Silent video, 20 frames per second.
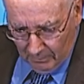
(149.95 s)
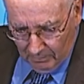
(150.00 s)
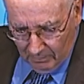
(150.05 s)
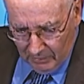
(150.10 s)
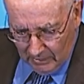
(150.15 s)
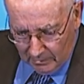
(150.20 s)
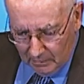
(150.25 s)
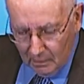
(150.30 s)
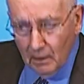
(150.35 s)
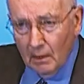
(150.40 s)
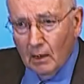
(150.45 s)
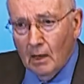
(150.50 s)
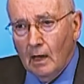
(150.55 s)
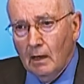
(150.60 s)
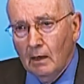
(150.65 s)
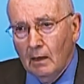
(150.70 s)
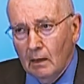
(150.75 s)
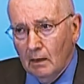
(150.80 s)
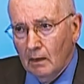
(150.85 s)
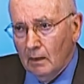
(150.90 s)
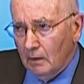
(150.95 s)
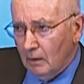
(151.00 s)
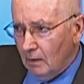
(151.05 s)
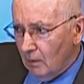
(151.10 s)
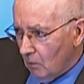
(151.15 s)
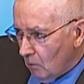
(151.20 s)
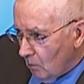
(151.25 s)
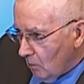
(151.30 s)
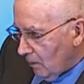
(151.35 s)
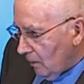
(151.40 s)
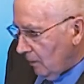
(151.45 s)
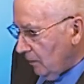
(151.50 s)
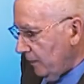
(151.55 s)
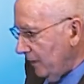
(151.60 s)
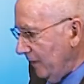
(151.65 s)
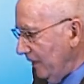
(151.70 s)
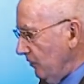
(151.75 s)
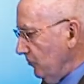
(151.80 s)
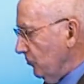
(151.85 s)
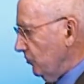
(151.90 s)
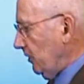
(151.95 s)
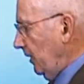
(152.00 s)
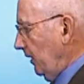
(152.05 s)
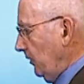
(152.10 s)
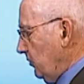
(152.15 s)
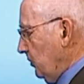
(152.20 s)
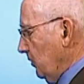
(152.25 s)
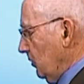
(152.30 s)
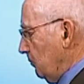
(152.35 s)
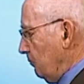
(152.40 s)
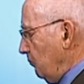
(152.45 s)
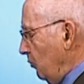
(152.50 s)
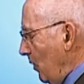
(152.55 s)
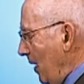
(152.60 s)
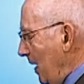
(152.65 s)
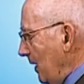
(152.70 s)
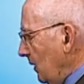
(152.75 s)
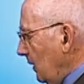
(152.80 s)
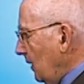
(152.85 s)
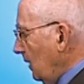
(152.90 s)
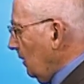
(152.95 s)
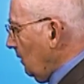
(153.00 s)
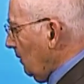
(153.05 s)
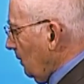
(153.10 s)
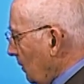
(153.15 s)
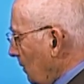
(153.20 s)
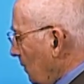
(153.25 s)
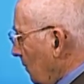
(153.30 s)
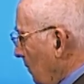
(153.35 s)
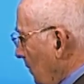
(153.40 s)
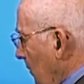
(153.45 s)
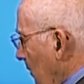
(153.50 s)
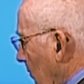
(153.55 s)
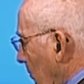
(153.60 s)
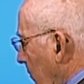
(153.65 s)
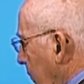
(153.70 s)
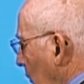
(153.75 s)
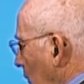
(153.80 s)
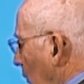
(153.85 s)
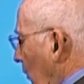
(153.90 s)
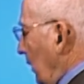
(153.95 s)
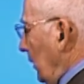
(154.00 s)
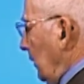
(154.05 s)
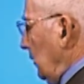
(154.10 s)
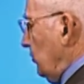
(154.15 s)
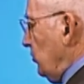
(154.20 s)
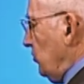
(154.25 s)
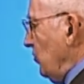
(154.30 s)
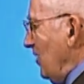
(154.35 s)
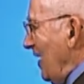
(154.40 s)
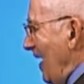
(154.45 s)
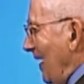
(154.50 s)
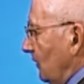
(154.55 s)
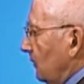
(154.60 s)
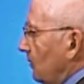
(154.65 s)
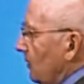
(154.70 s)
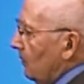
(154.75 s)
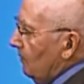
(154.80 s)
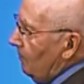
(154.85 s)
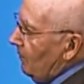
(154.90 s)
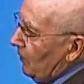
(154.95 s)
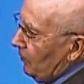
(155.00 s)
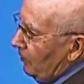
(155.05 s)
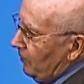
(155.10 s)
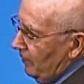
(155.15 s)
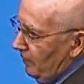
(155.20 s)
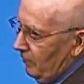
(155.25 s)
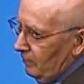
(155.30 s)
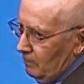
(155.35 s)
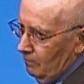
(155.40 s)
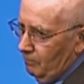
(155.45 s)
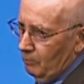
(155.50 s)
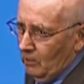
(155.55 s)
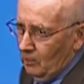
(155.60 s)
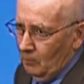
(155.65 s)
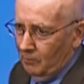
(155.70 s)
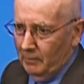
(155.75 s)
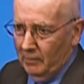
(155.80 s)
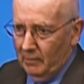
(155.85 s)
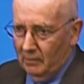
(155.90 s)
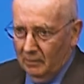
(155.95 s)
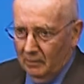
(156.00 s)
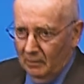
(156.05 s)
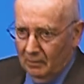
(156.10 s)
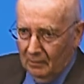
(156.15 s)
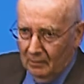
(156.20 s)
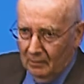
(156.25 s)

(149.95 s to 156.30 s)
But one of the insights is branding belongs not to the marketing department.